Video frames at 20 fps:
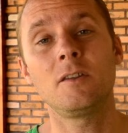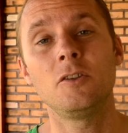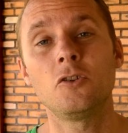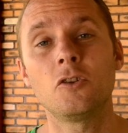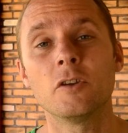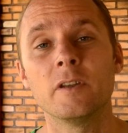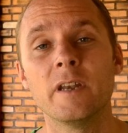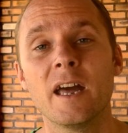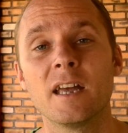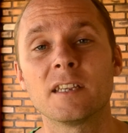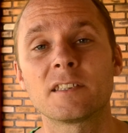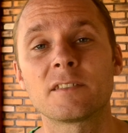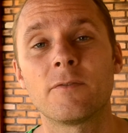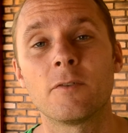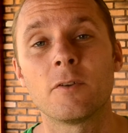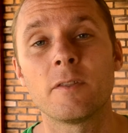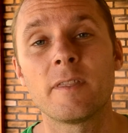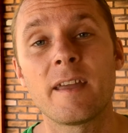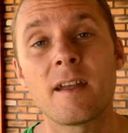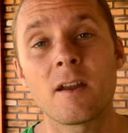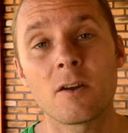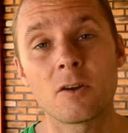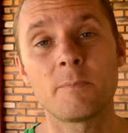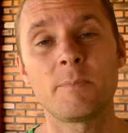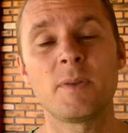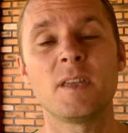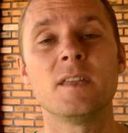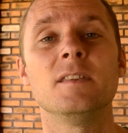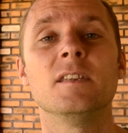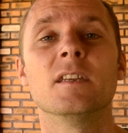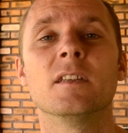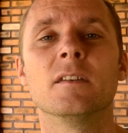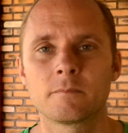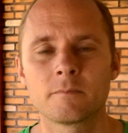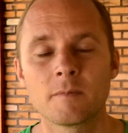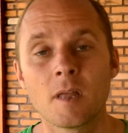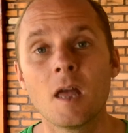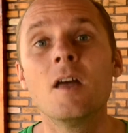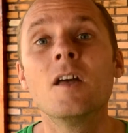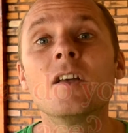you can ask for their opinion.
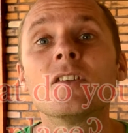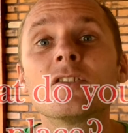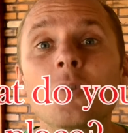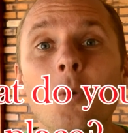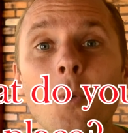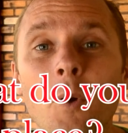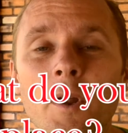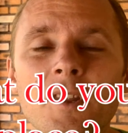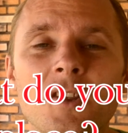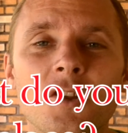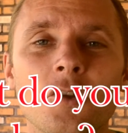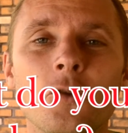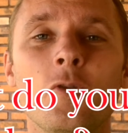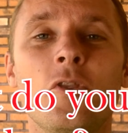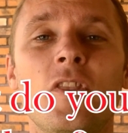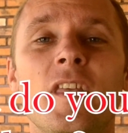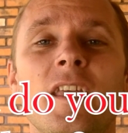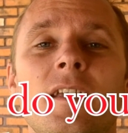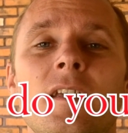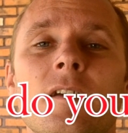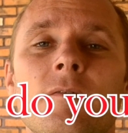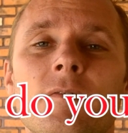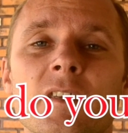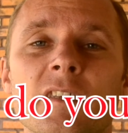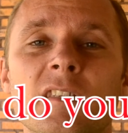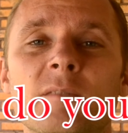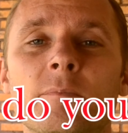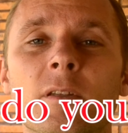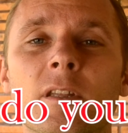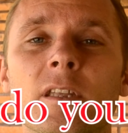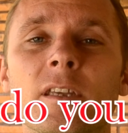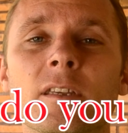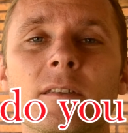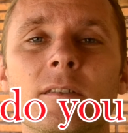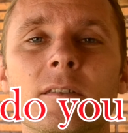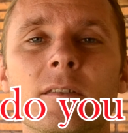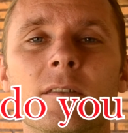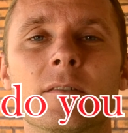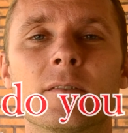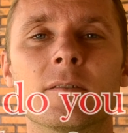So what do you think of this
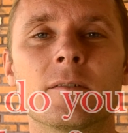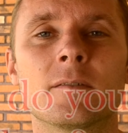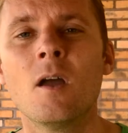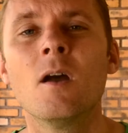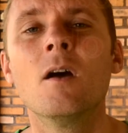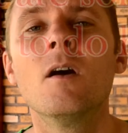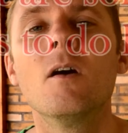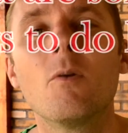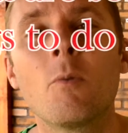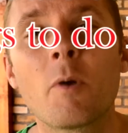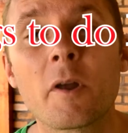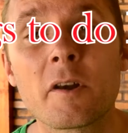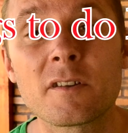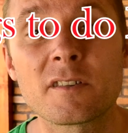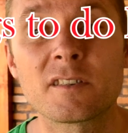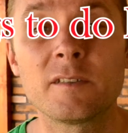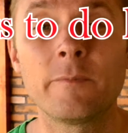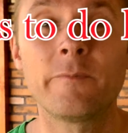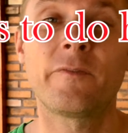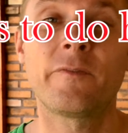place? What are some